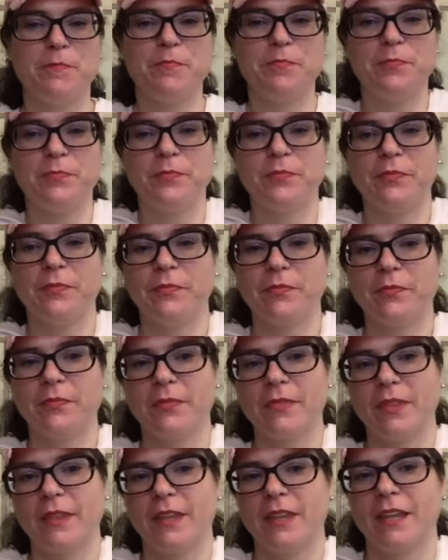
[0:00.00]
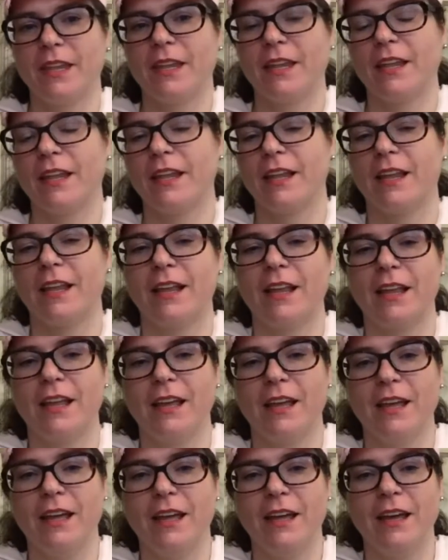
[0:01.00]

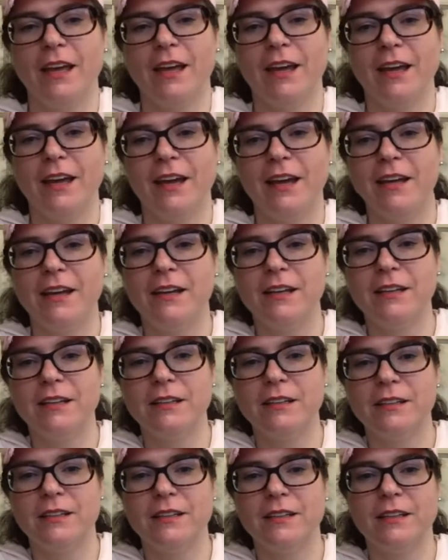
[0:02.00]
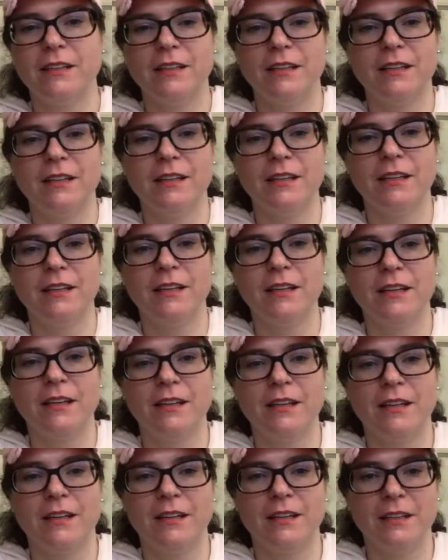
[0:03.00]

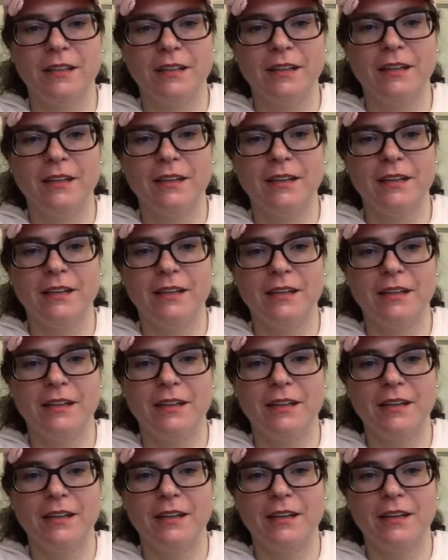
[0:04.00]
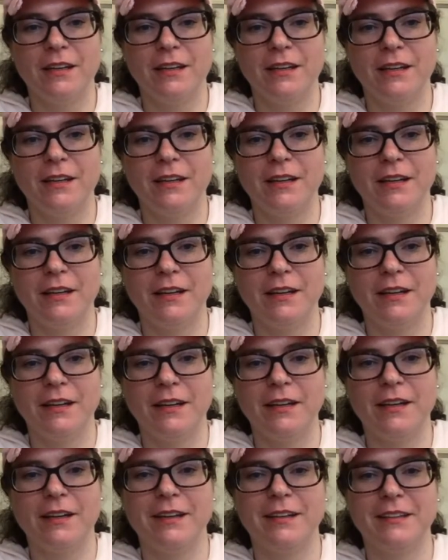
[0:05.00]

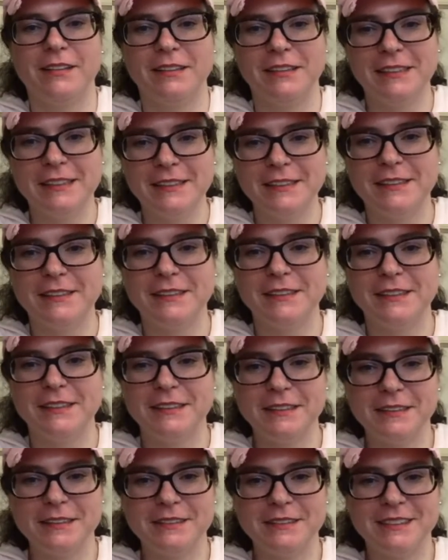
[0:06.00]
The person shown says nothing.